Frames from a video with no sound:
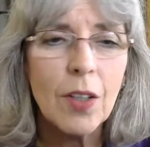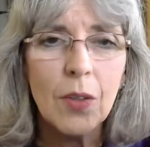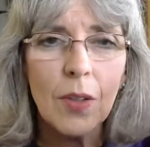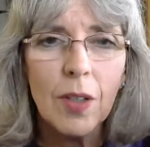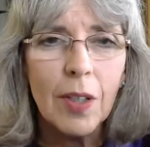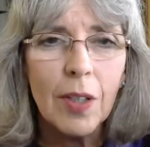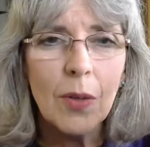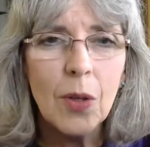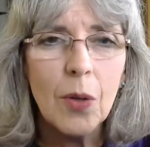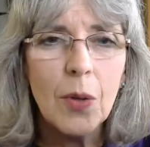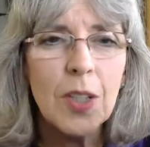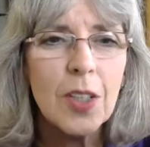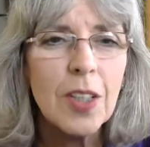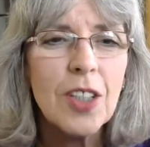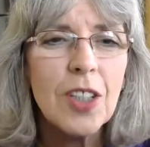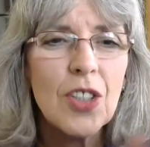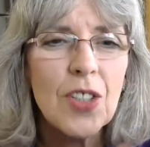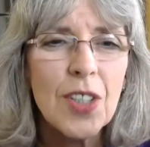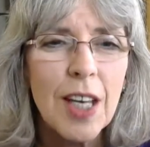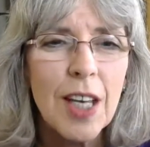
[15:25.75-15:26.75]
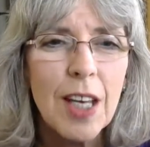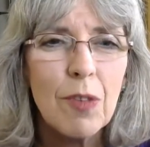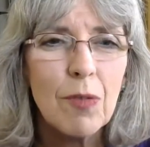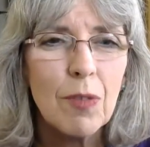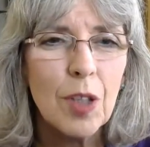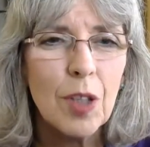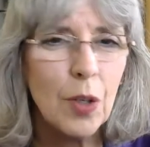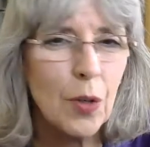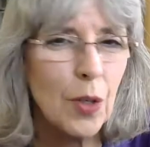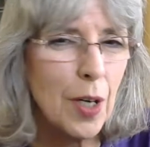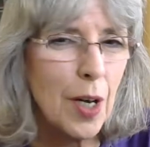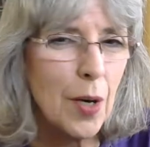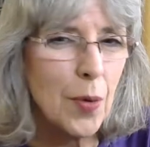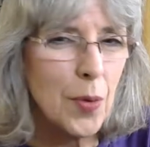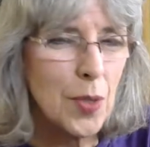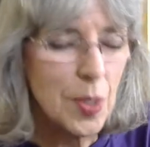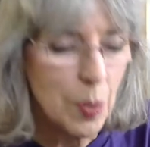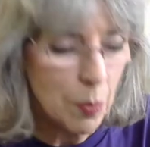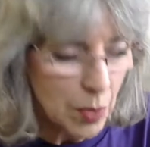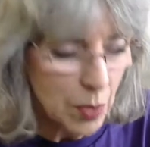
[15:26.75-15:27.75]
You just can't figure it out
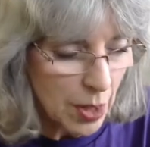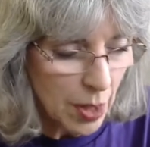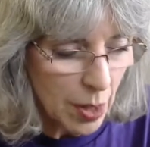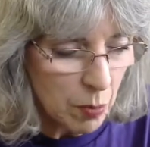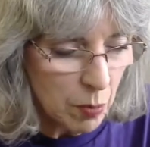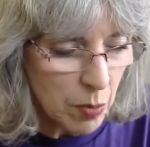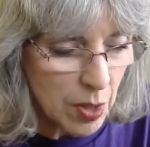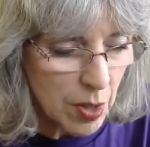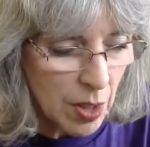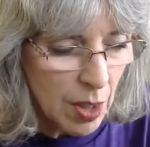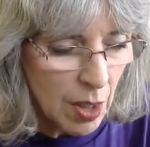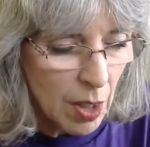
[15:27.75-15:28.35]
sometimes.